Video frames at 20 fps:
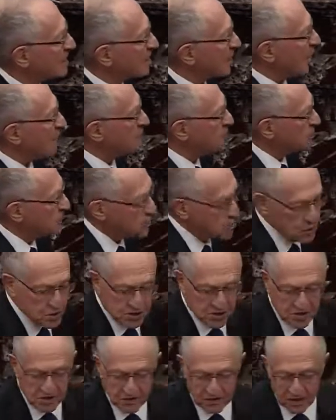
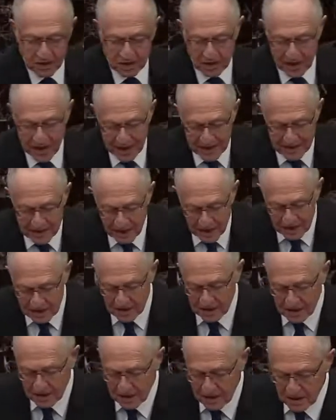Abusive conduct?
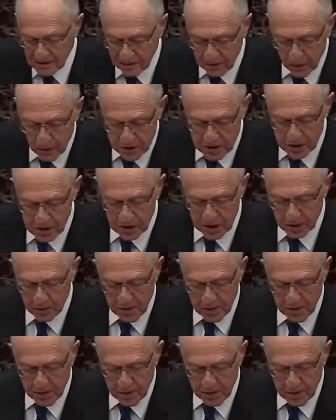Fortunately,